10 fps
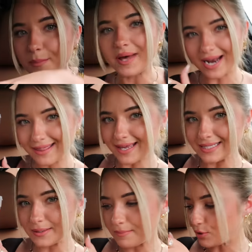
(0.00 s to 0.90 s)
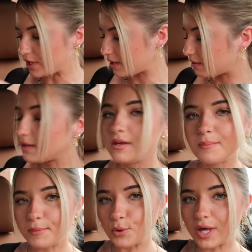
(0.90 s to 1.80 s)
But I think it's a
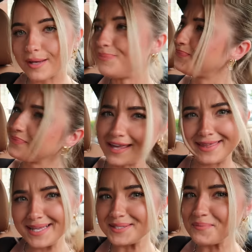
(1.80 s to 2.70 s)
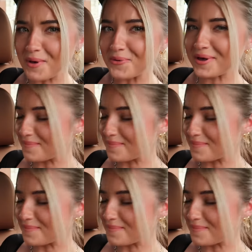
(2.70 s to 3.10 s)
Mocha. I think it's a mocha